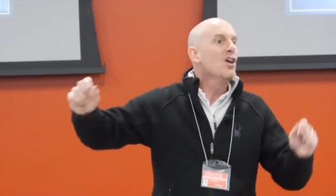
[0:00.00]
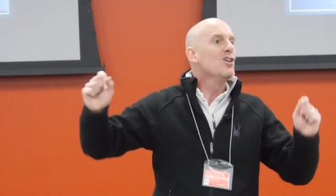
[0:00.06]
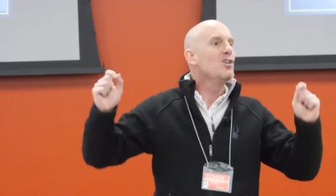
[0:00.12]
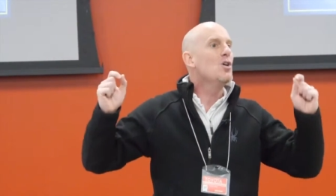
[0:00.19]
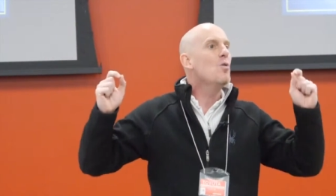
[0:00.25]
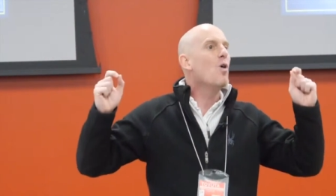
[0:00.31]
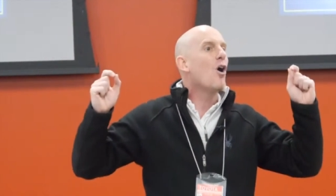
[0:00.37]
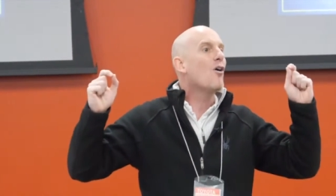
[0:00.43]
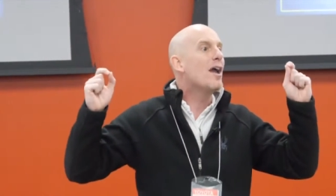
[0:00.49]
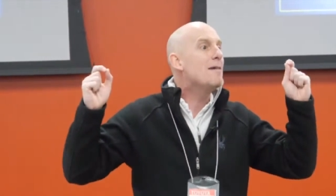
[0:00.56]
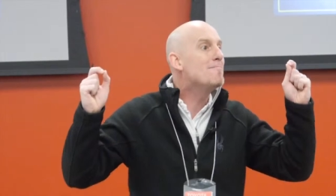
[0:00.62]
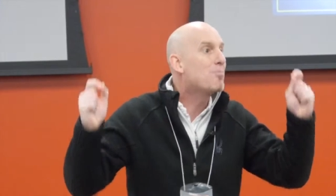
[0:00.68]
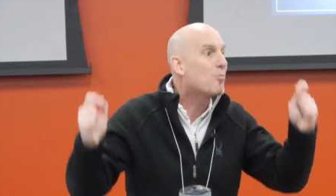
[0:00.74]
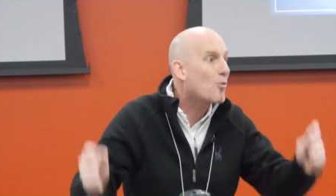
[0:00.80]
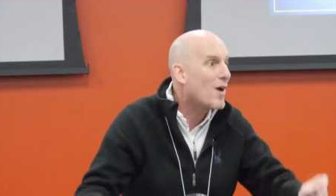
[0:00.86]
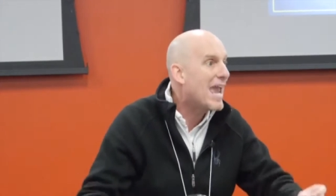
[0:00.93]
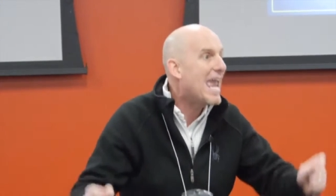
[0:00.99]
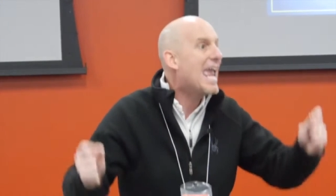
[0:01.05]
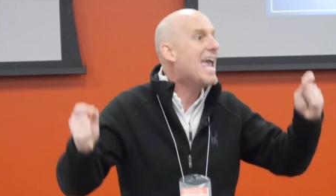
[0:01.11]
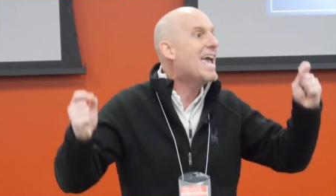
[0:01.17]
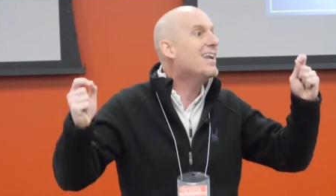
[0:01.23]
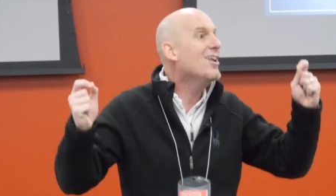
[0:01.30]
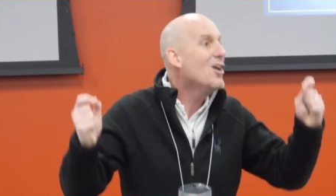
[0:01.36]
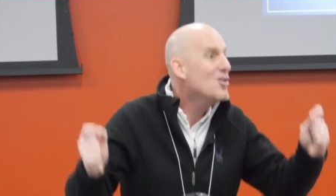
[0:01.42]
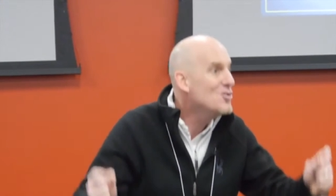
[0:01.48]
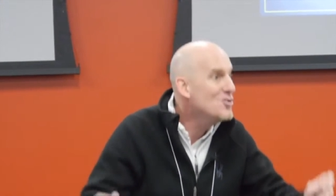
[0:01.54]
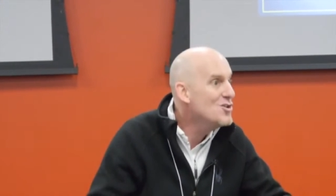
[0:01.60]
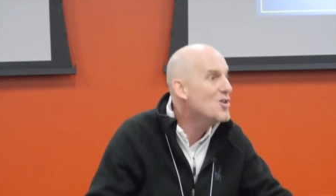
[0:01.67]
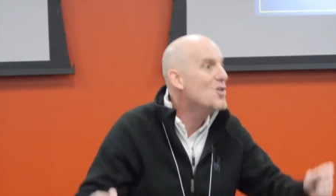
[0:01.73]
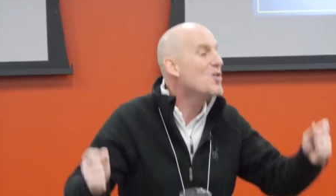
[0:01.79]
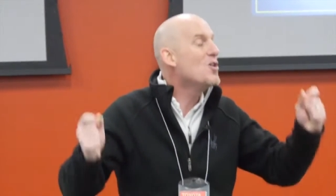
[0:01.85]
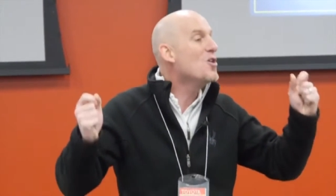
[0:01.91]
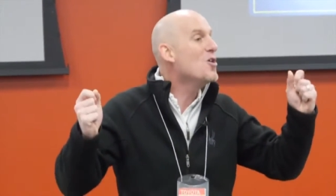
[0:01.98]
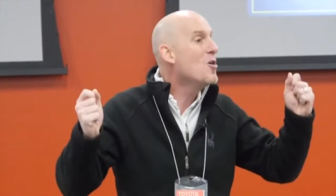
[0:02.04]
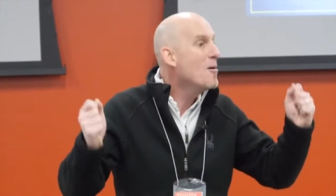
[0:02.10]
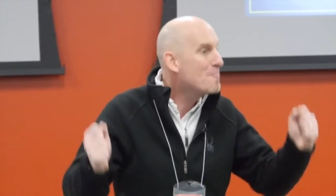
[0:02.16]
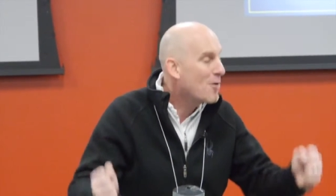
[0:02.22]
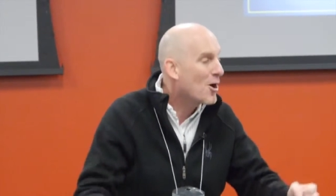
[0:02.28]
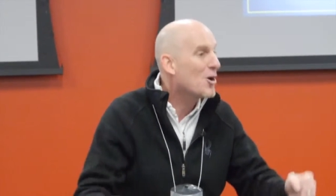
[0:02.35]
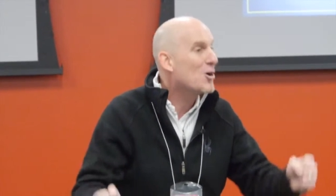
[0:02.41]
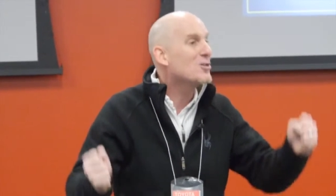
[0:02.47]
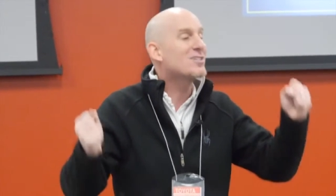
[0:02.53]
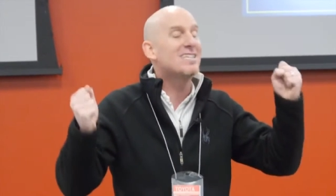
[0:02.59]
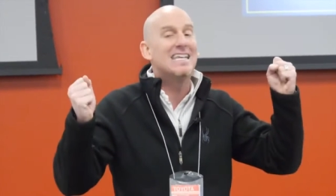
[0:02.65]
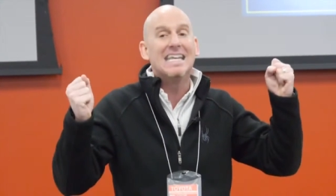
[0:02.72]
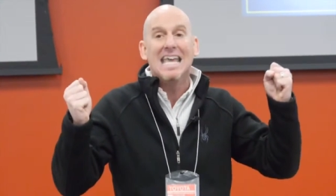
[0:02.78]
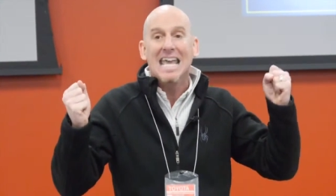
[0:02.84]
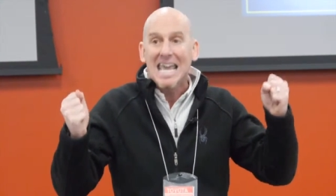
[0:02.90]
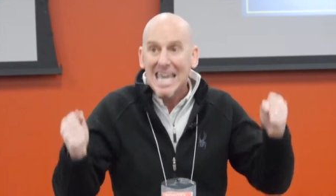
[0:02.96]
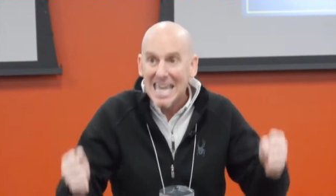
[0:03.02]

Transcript: You are a brand new person